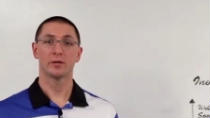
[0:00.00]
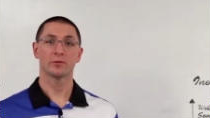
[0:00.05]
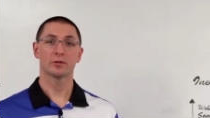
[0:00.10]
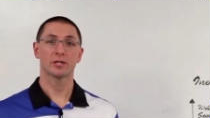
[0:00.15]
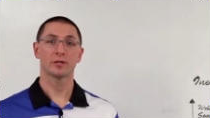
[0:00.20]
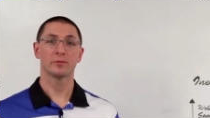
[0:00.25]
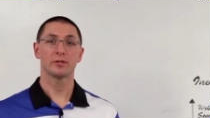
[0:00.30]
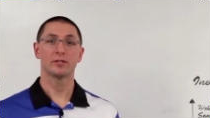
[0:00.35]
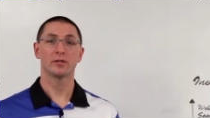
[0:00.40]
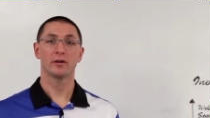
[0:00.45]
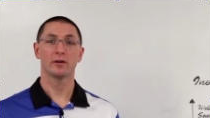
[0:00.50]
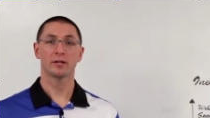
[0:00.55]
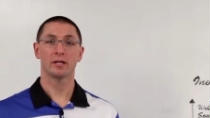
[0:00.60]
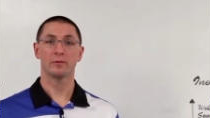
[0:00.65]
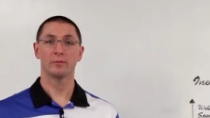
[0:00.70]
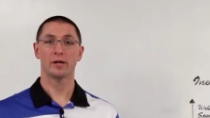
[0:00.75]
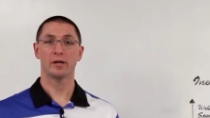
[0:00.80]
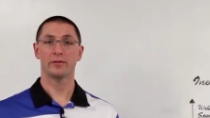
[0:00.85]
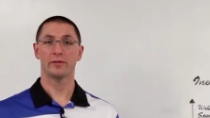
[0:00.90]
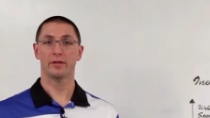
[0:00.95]
we're going to be talking
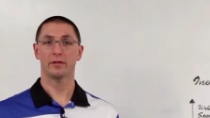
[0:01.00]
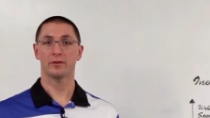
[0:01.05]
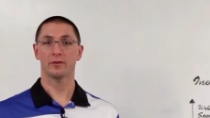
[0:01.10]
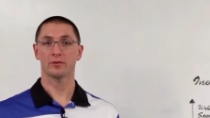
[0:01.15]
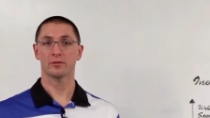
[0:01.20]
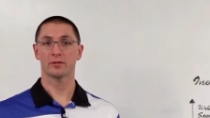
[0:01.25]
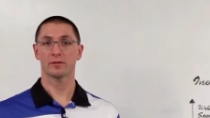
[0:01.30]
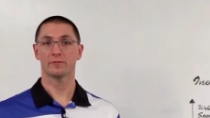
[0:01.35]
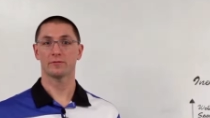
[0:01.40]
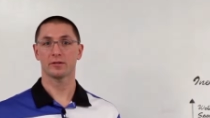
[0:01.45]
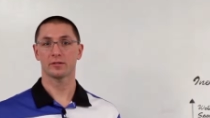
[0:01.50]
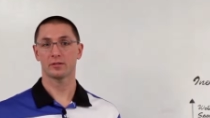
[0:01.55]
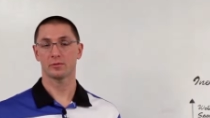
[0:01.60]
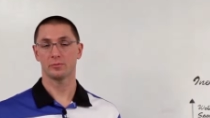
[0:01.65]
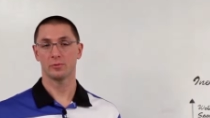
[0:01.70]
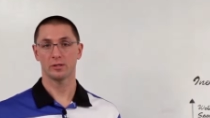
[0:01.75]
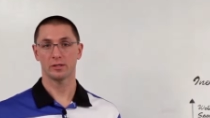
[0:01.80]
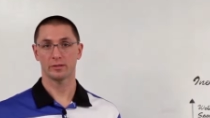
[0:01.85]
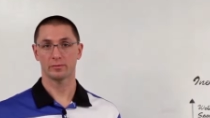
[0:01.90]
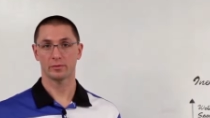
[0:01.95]
about the inertia friction
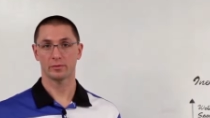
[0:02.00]
welding